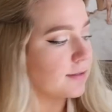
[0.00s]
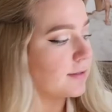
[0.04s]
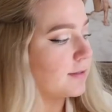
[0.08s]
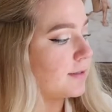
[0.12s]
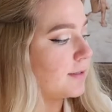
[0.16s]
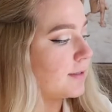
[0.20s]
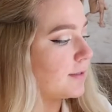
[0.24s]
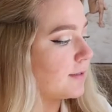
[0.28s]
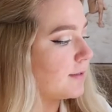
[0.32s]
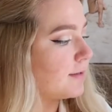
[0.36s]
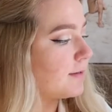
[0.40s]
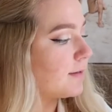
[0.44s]
because
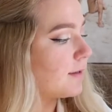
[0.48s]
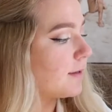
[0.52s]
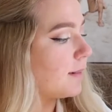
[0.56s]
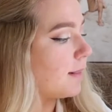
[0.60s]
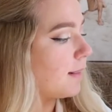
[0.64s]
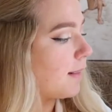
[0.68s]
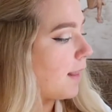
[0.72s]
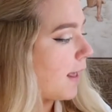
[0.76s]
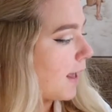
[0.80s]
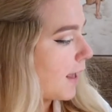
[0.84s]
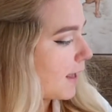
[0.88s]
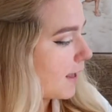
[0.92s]
this is
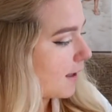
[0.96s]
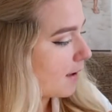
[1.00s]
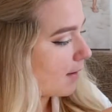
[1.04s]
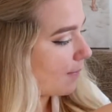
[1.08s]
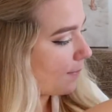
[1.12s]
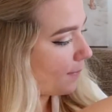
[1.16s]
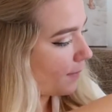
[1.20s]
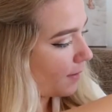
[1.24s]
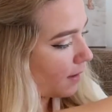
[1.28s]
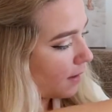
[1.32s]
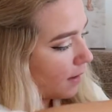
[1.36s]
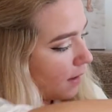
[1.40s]

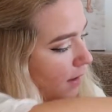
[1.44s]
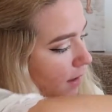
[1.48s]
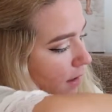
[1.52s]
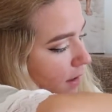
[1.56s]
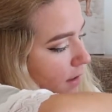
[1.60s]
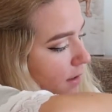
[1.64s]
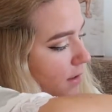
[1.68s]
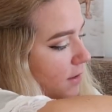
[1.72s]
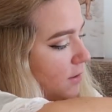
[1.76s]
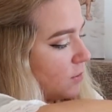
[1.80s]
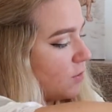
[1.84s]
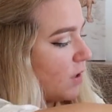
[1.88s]
Glam.
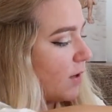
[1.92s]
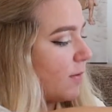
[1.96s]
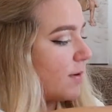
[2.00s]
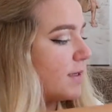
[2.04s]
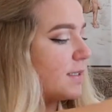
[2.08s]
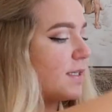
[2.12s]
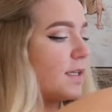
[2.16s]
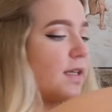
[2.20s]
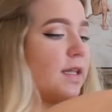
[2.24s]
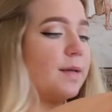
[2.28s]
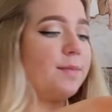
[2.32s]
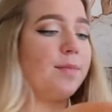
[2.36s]
So I
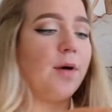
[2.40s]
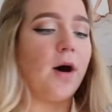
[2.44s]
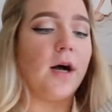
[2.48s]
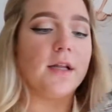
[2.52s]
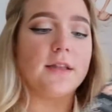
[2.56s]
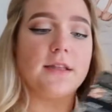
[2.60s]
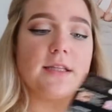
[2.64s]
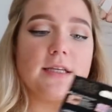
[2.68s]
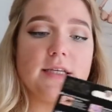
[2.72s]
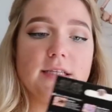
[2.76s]
recently bought